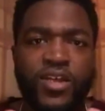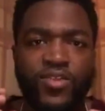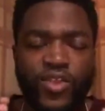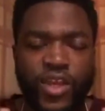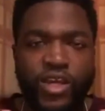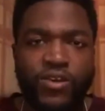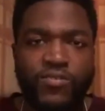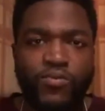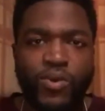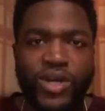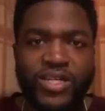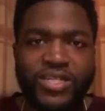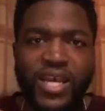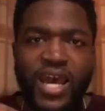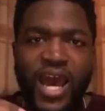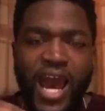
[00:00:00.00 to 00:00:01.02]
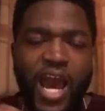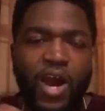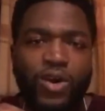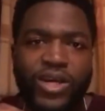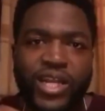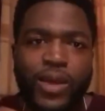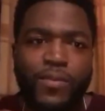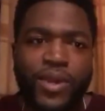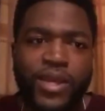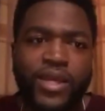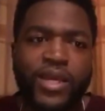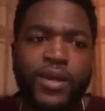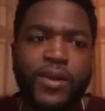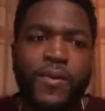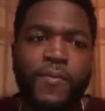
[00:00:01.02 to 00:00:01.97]
think of ways, how can I
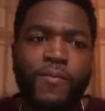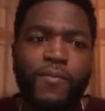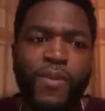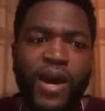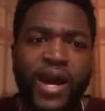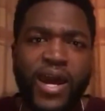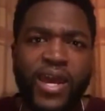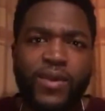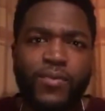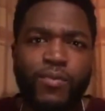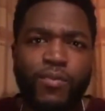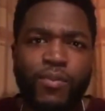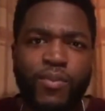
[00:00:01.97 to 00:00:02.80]
make my,